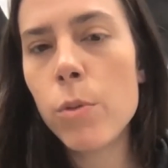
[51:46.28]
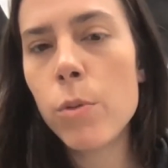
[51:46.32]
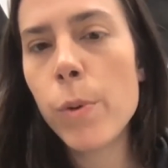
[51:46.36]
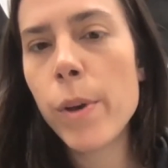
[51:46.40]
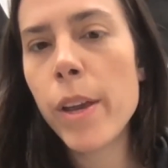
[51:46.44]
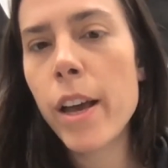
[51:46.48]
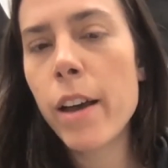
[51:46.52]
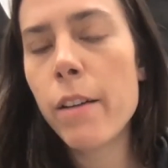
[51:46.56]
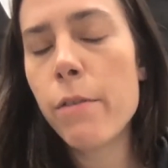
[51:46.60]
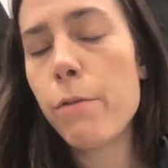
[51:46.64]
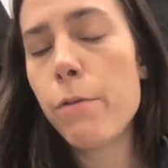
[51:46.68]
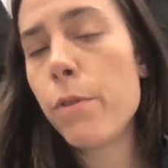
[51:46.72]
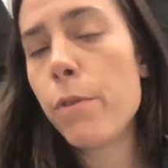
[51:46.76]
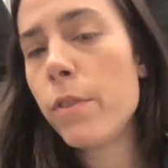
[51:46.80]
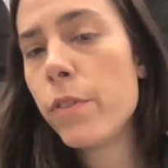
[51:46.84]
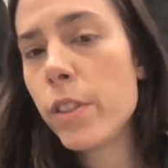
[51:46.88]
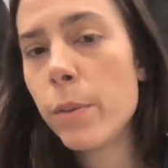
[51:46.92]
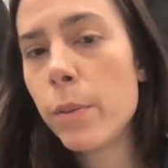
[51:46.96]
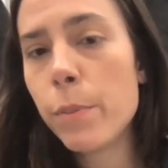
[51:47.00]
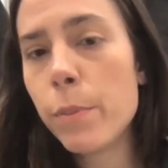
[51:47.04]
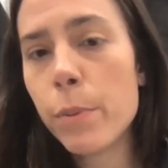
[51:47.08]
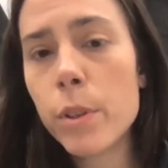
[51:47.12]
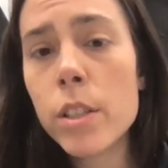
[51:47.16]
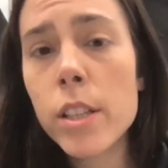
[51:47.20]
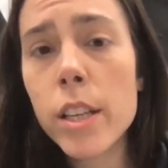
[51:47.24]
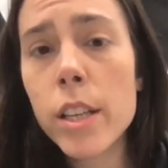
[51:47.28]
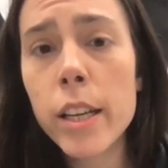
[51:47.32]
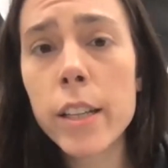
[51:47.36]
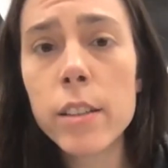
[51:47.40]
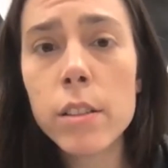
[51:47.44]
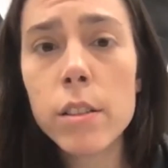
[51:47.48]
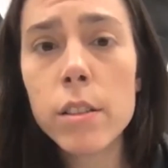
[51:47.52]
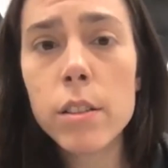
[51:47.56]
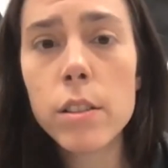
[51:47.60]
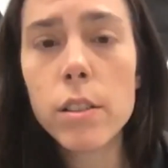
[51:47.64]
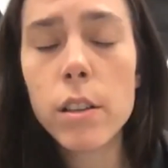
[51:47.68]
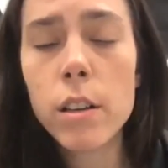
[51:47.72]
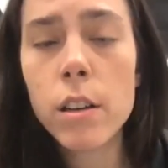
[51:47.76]
we have
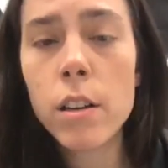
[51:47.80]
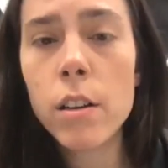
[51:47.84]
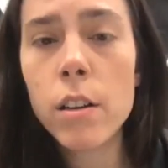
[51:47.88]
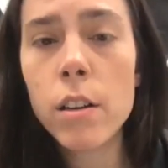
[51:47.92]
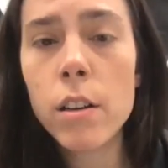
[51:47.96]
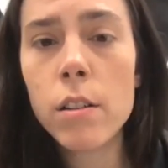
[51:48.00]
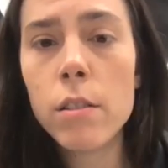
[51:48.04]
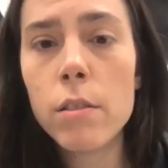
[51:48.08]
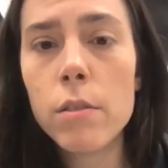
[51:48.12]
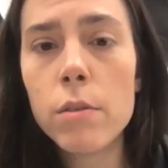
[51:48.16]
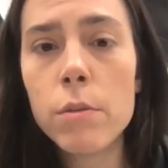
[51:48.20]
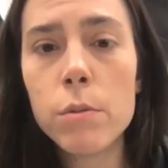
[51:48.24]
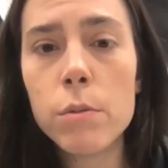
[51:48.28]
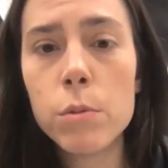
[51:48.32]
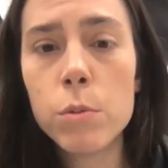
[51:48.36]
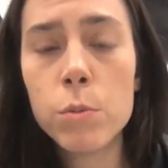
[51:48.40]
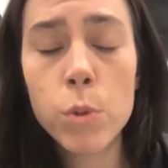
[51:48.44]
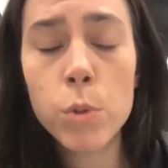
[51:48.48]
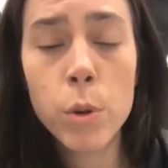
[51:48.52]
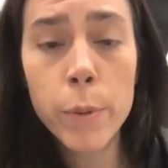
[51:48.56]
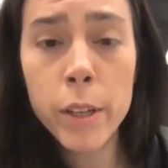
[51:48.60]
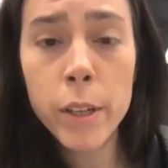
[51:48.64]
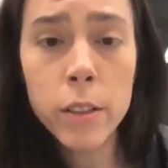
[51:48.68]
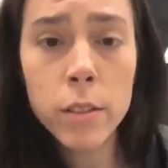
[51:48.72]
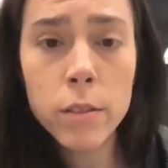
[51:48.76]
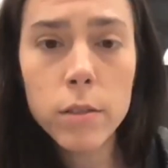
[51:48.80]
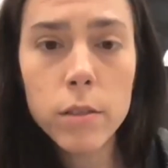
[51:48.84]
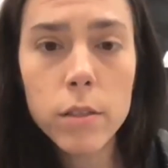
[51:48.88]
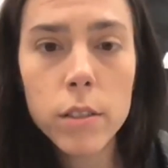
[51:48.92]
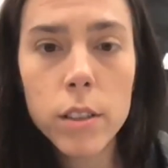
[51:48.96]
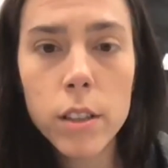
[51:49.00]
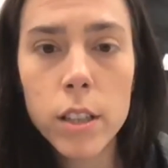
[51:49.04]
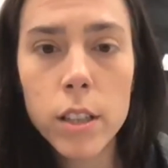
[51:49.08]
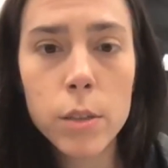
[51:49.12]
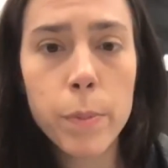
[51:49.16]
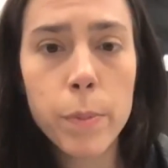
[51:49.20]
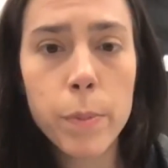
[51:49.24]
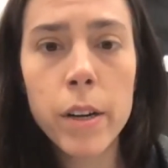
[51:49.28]
50% women
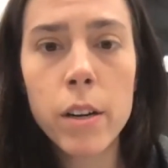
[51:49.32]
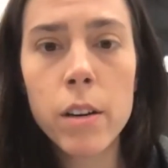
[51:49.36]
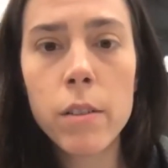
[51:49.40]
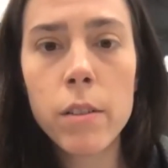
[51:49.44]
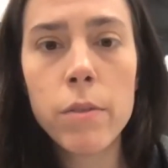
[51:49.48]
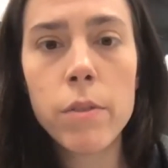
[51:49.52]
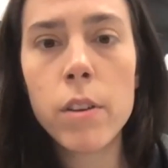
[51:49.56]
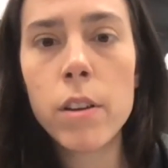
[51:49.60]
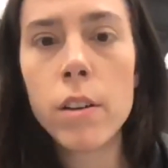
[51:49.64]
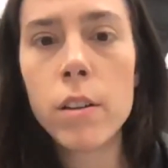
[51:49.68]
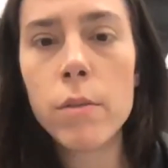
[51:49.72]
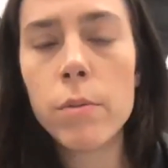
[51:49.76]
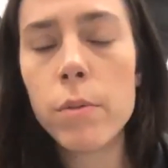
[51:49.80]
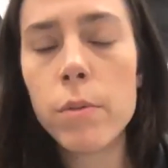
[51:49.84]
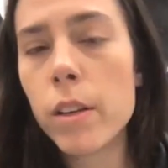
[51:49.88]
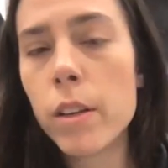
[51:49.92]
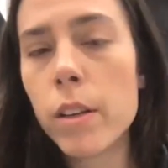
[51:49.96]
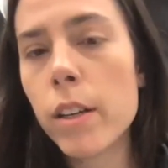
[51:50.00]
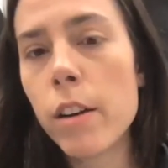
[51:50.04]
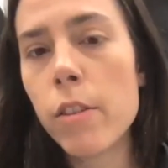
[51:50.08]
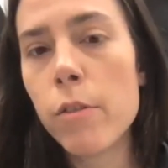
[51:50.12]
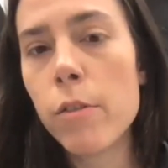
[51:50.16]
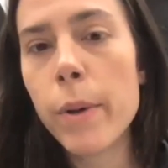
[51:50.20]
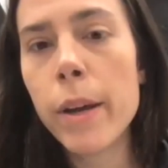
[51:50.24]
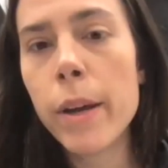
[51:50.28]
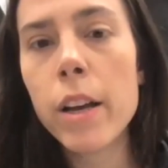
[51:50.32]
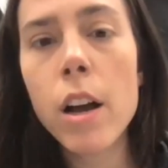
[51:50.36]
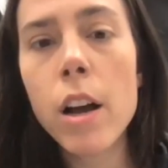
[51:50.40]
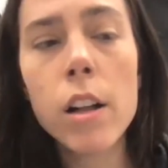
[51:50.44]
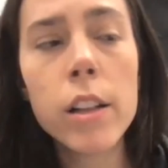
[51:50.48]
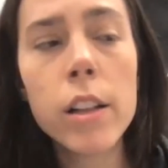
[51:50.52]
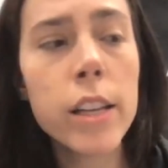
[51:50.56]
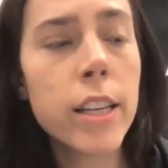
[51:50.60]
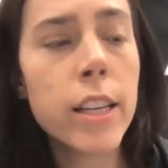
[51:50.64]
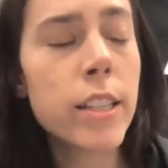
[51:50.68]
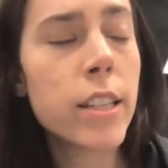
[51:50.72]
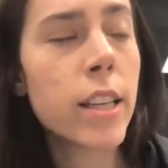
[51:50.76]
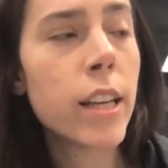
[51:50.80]
as part of the kind of my
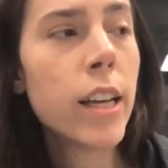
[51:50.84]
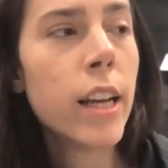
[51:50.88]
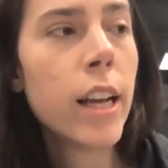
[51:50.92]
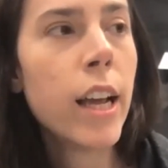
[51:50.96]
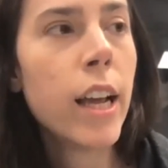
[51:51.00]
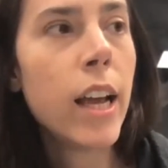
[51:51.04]
colleagues.